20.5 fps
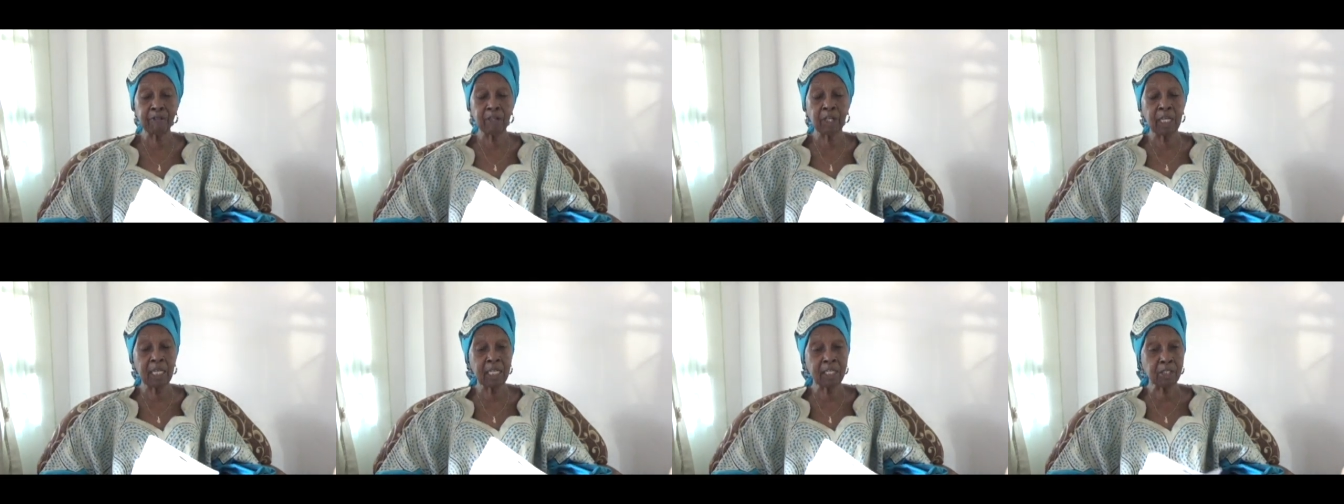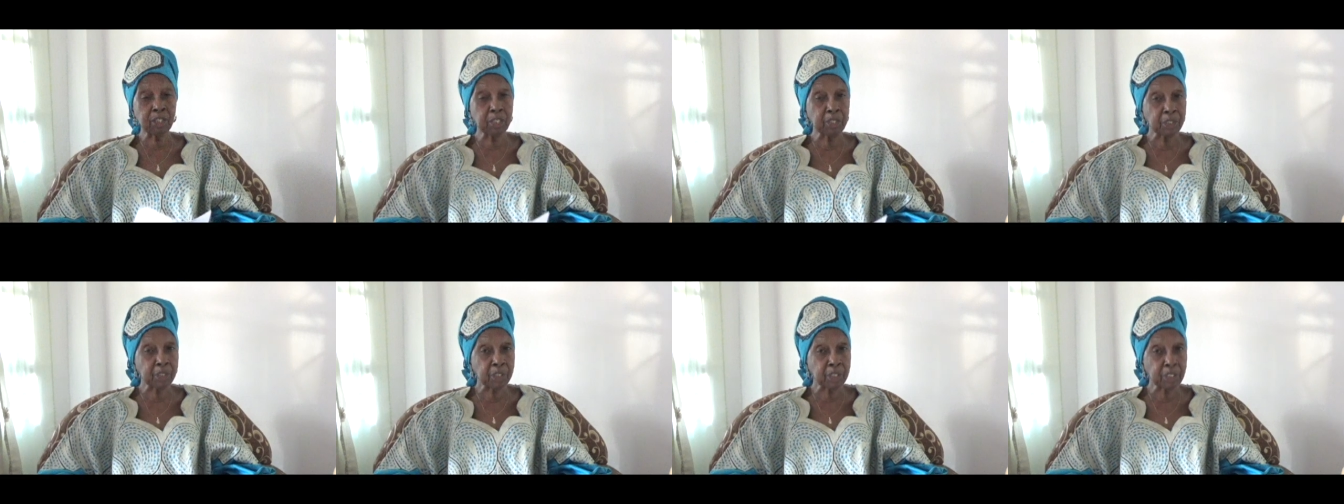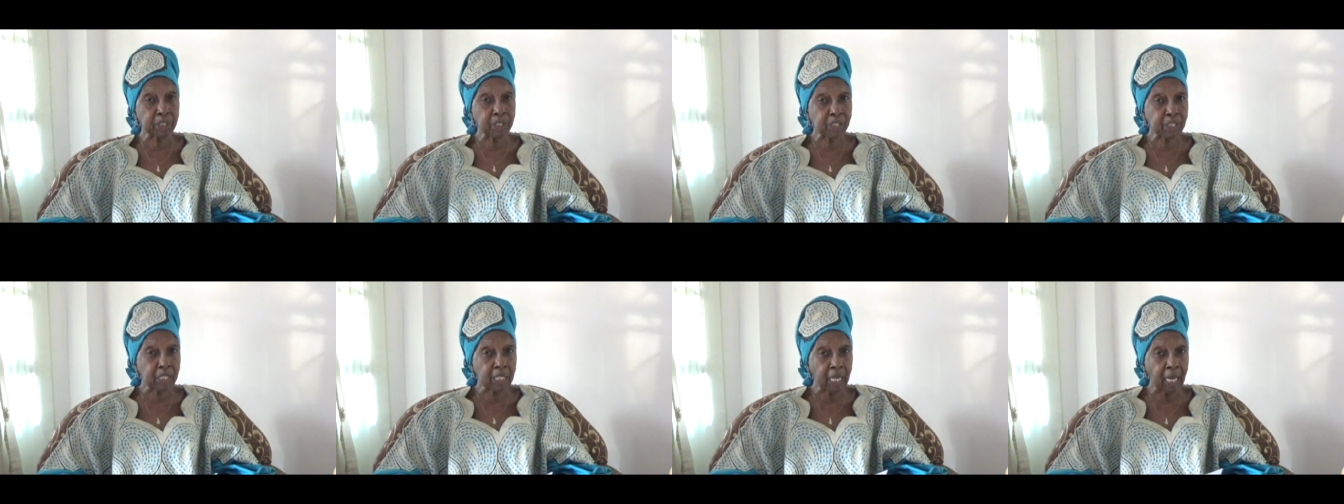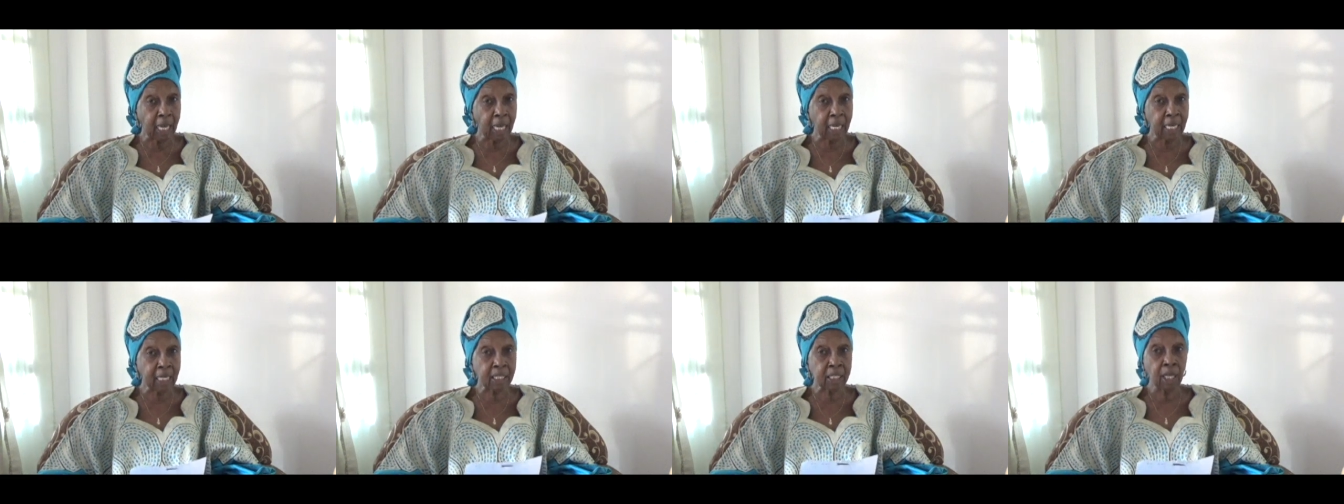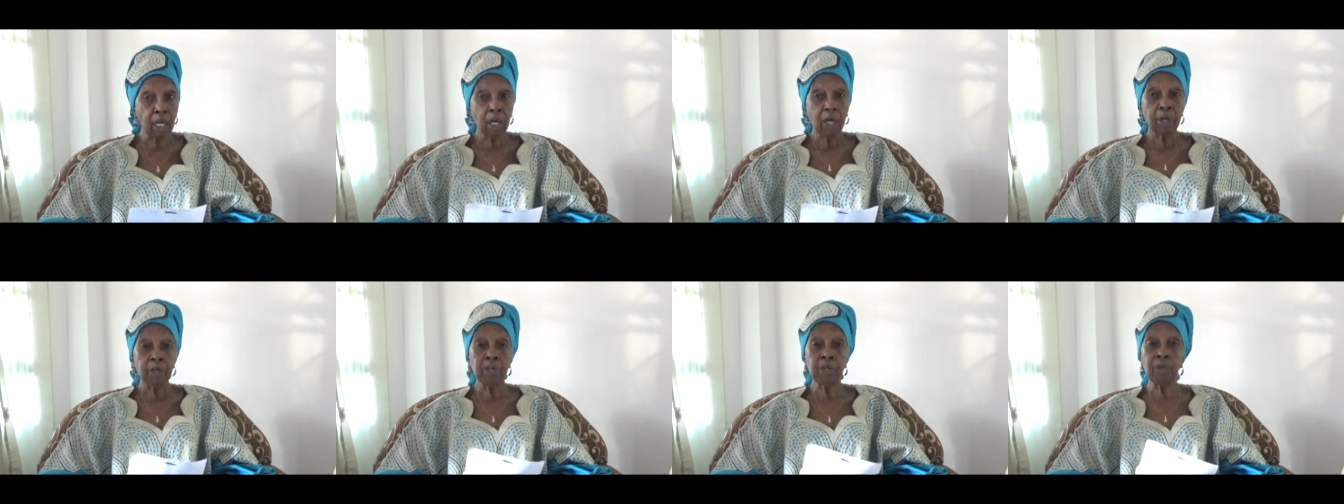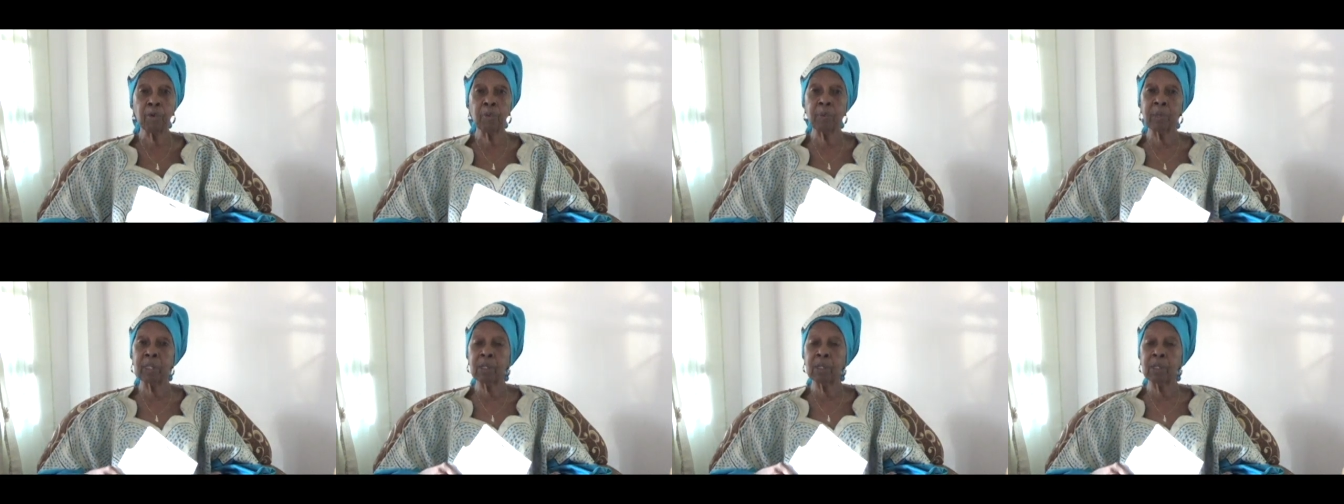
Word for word: uh, after 1838